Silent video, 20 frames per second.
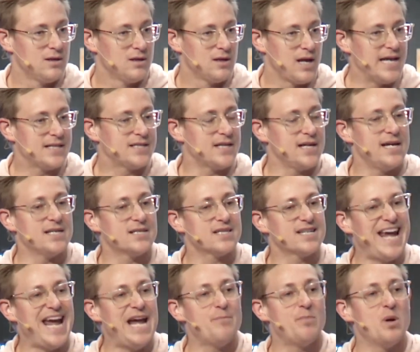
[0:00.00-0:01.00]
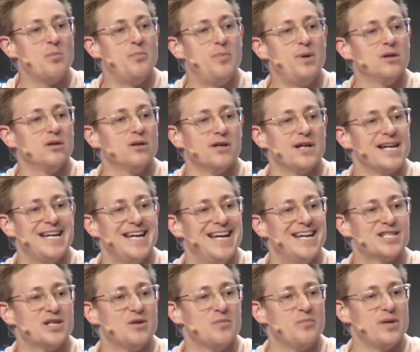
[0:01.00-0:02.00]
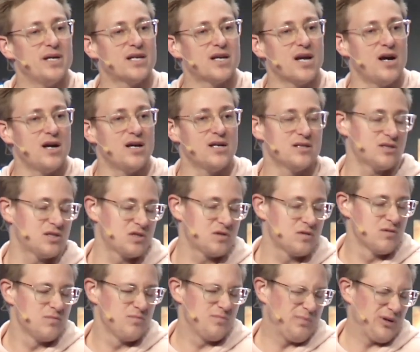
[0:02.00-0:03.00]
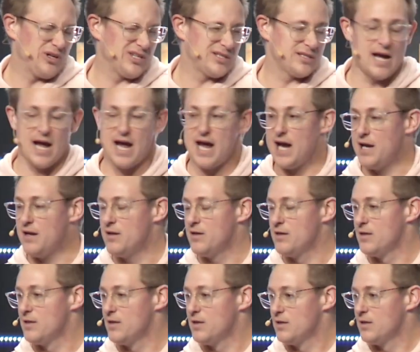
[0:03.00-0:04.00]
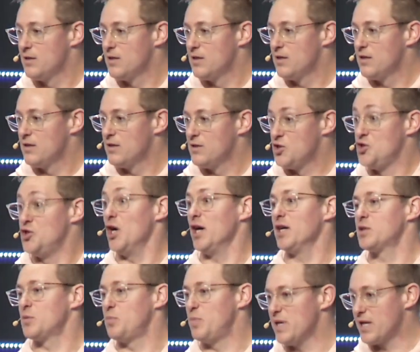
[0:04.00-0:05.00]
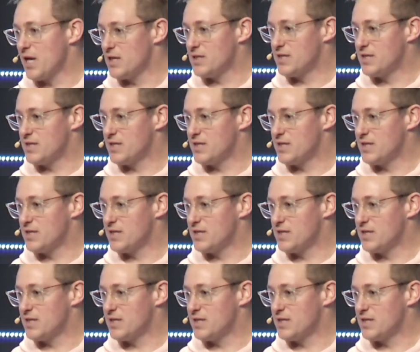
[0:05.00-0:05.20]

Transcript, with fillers: And see, his capability isn't because, per se, just because